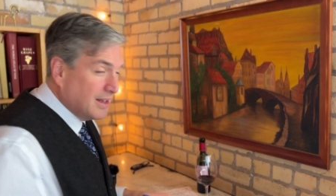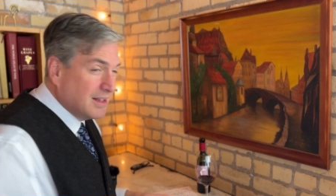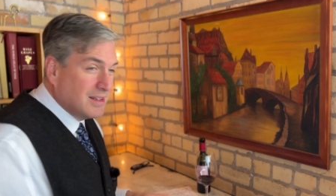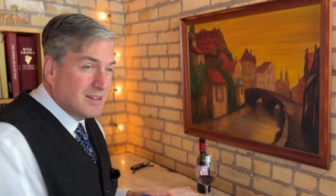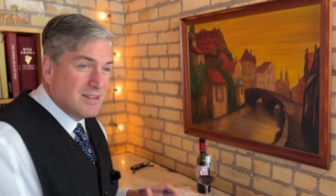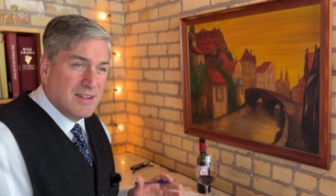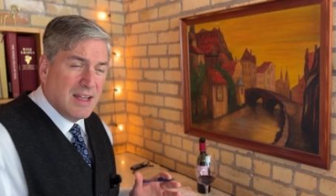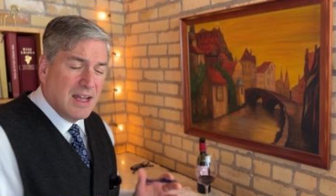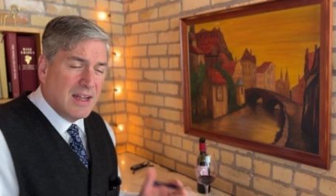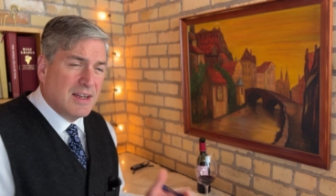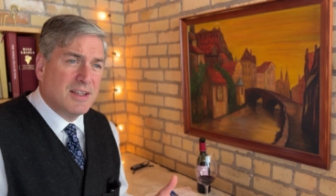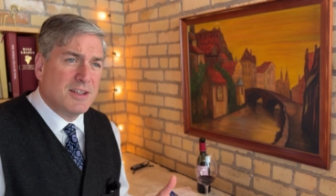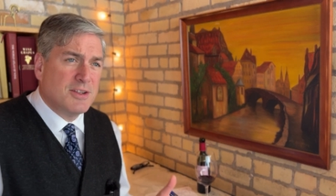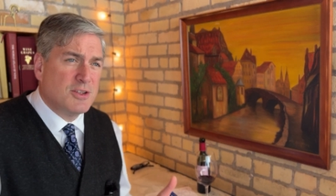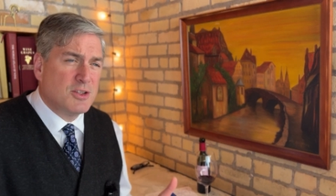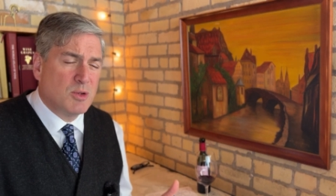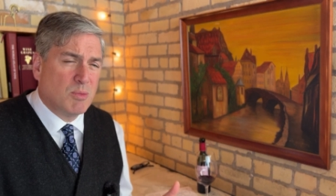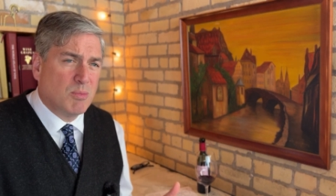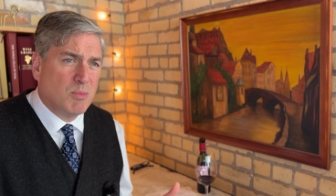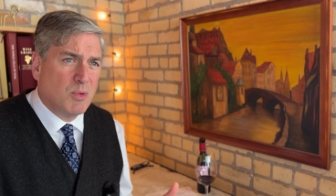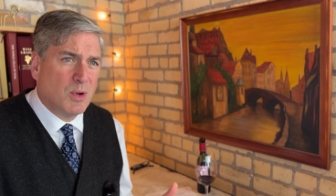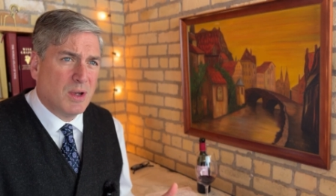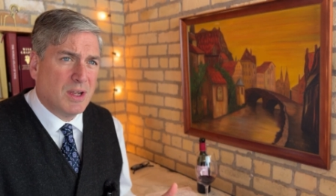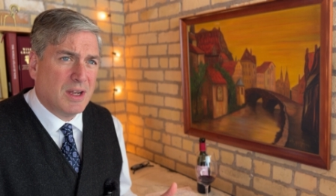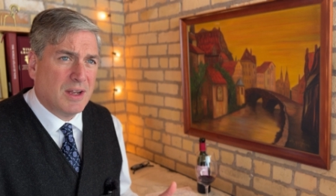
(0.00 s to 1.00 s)
It's not
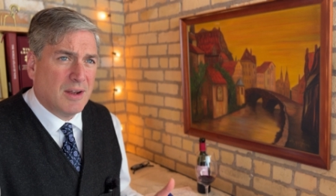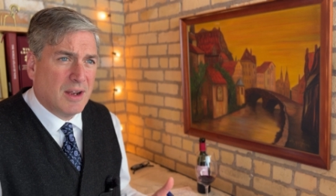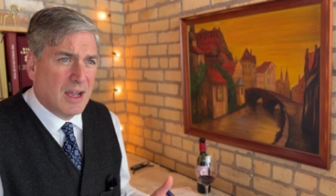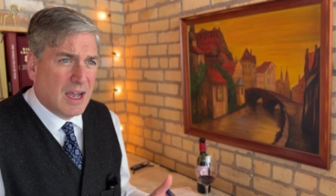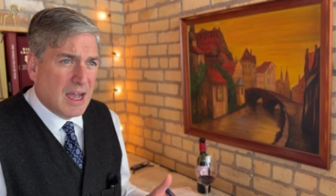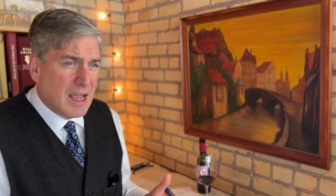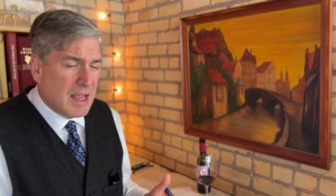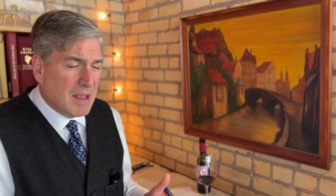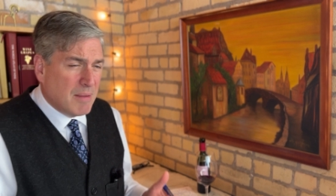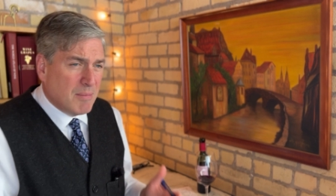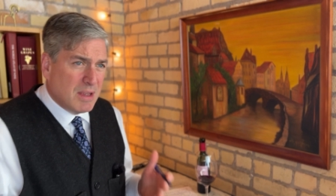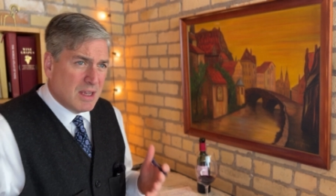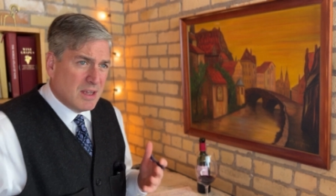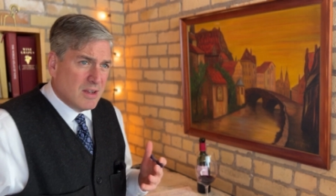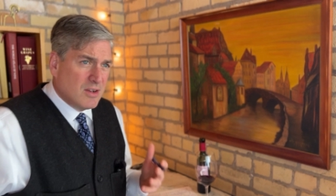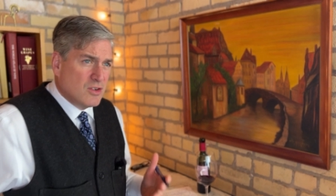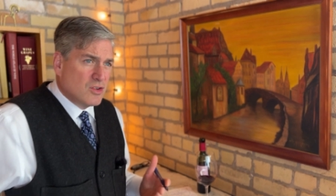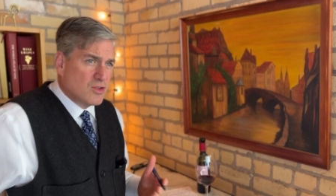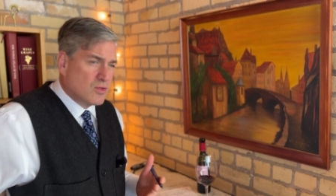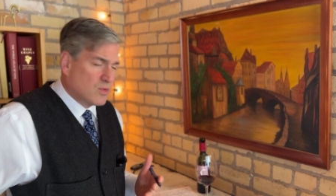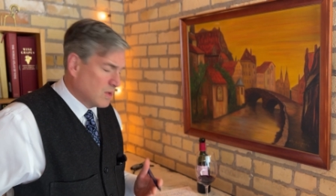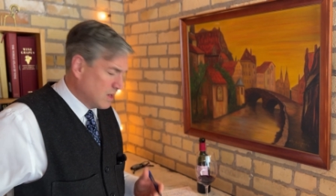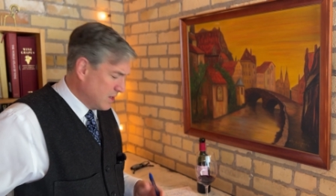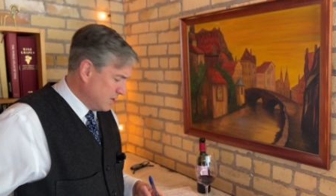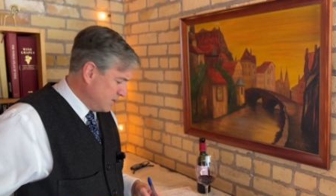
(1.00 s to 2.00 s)
disappointing. I am
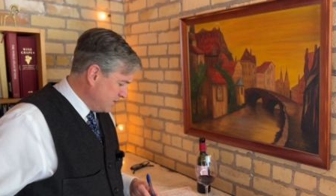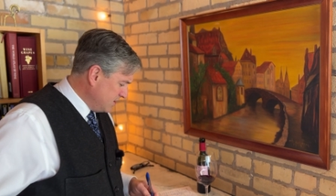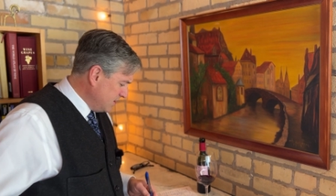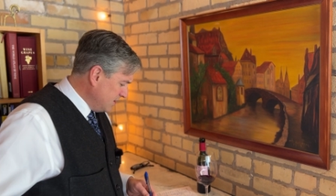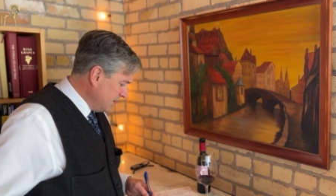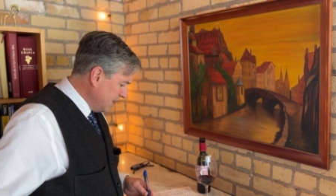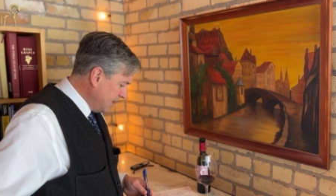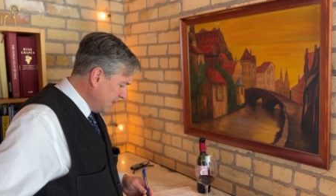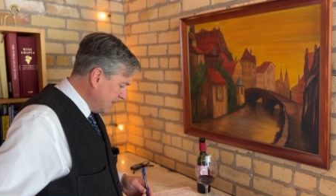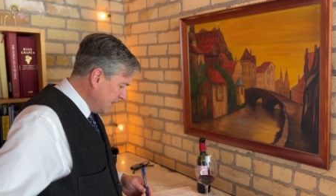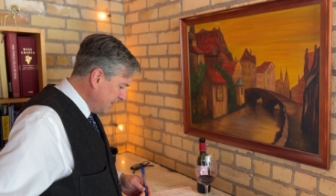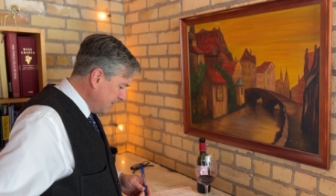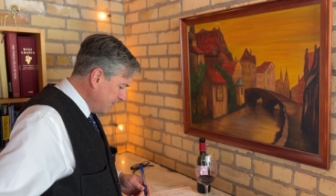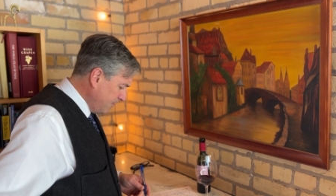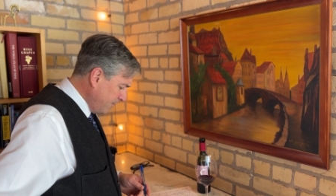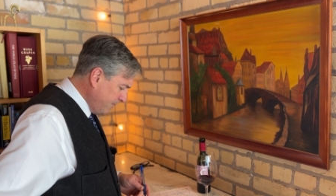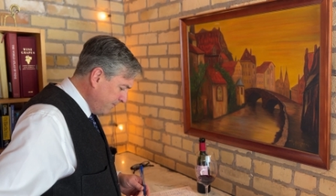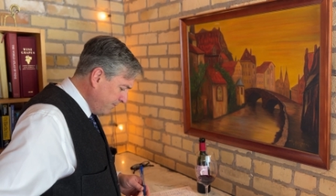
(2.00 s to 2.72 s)
interested in it,